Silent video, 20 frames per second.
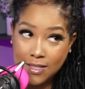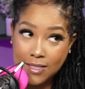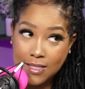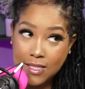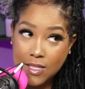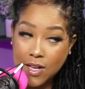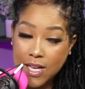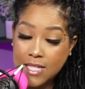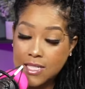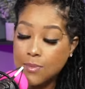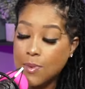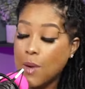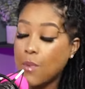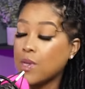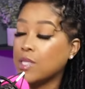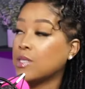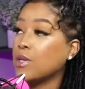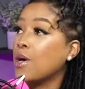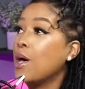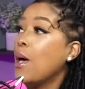Still can't sleep how I
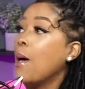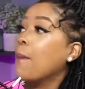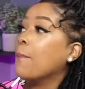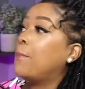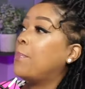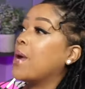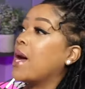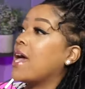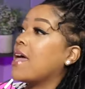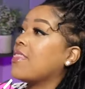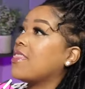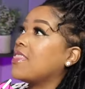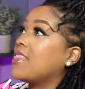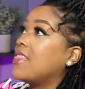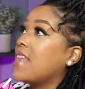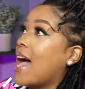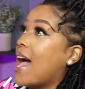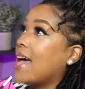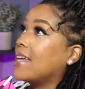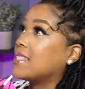want to. But
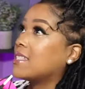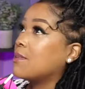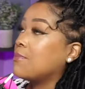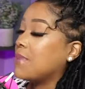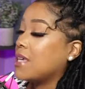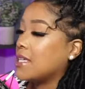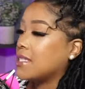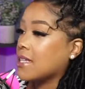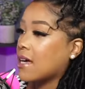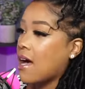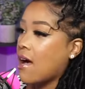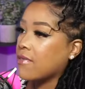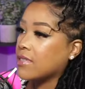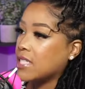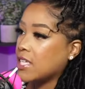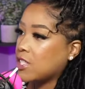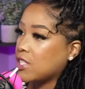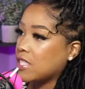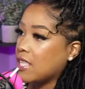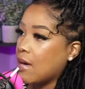that to me is a
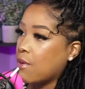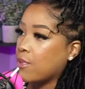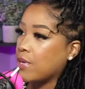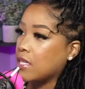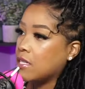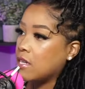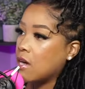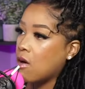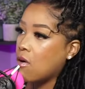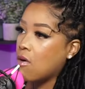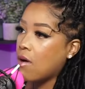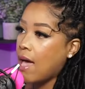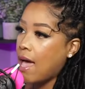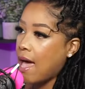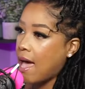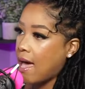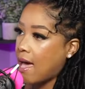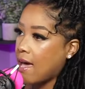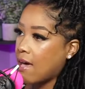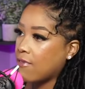conversation that we don't
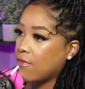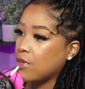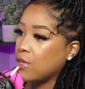have.